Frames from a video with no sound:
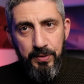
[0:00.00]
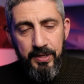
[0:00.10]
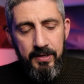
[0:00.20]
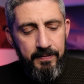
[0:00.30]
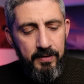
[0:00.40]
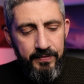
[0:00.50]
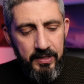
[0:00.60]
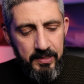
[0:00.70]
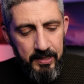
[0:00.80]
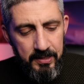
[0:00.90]
with the
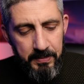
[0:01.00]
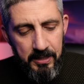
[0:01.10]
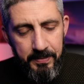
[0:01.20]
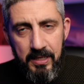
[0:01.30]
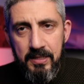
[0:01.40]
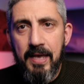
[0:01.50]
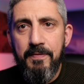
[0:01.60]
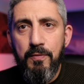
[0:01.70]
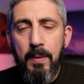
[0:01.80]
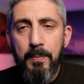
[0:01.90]
56mm
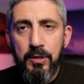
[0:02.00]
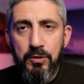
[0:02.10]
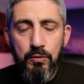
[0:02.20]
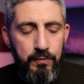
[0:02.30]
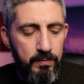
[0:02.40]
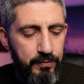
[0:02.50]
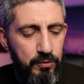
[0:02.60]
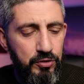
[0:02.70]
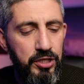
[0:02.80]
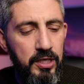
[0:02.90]
f1.2 from
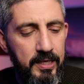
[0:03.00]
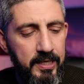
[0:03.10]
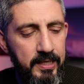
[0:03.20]
Fuji,